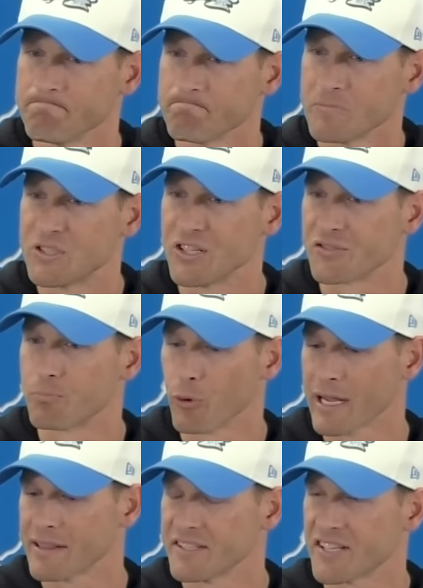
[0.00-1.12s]
Just
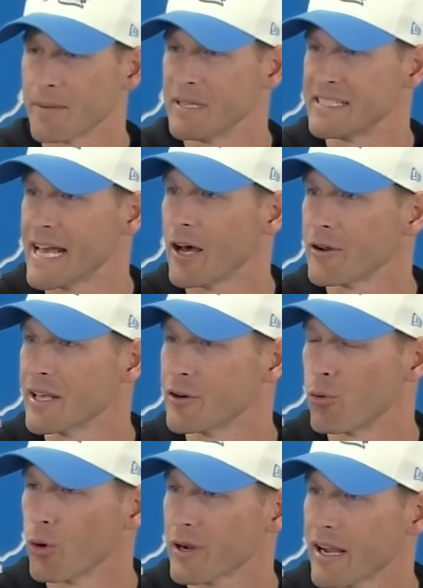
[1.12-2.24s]
bringing the same mentality
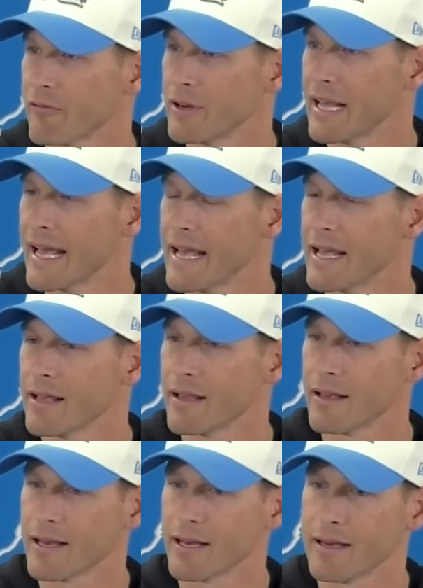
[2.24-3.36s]
into work every day.
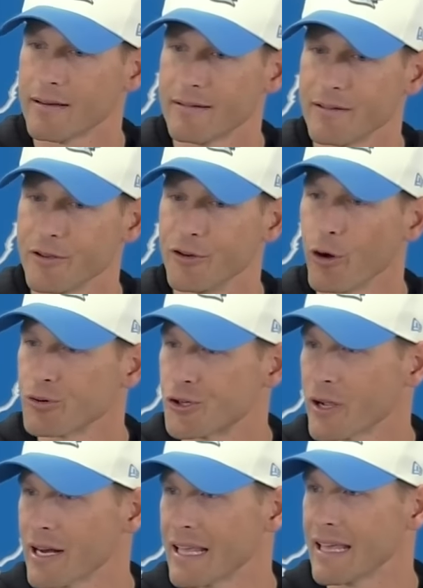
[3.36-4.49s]
You know what
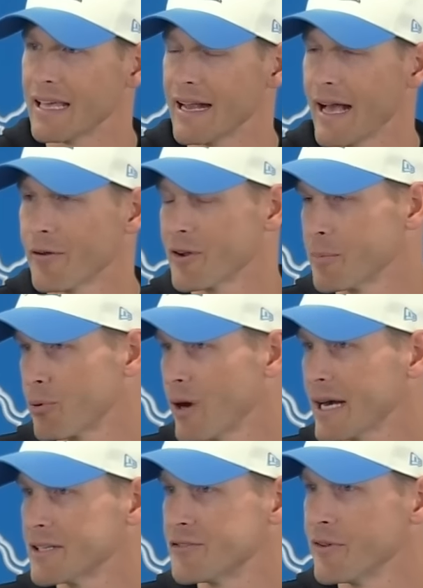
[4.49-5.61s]
you're going to get out on the
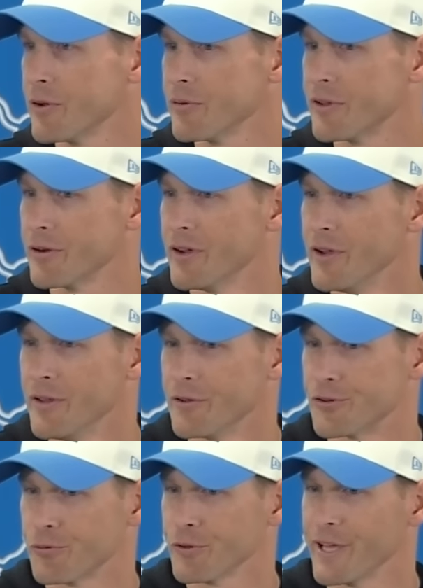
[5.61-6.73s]
practice field.
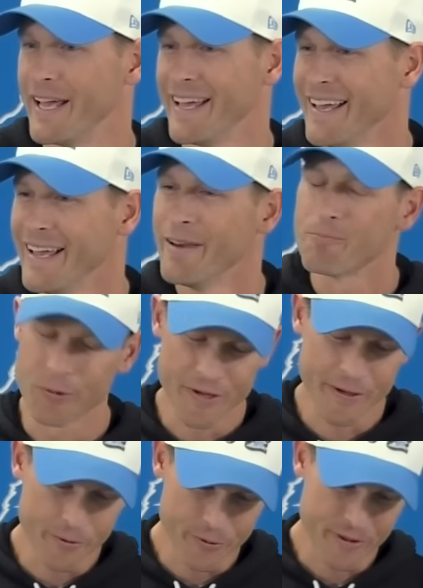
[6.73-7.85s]
There's really,
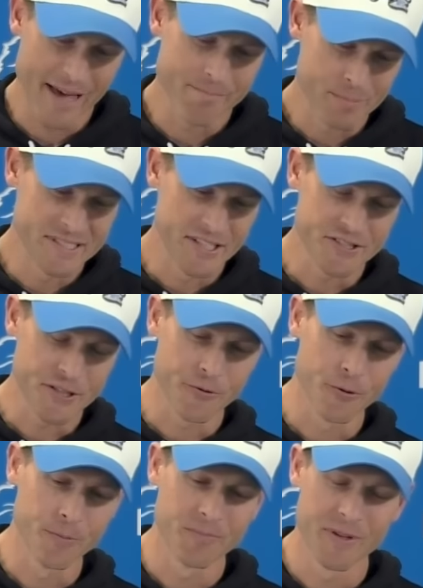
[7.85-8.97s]
particularly with that position
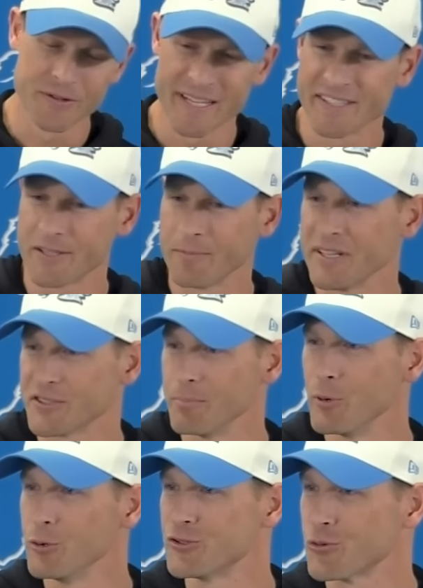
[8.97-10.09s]
group, there tends to be some
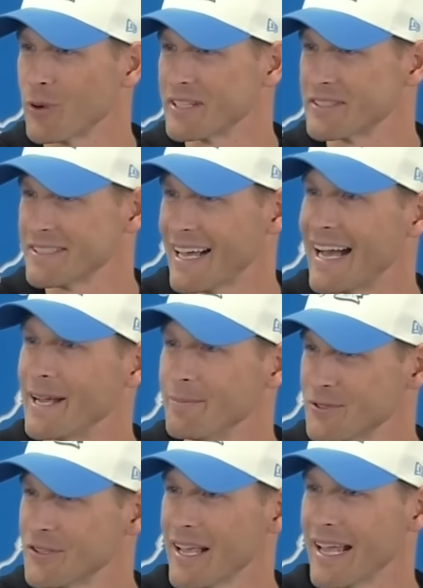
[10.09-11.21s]
mood swings at times.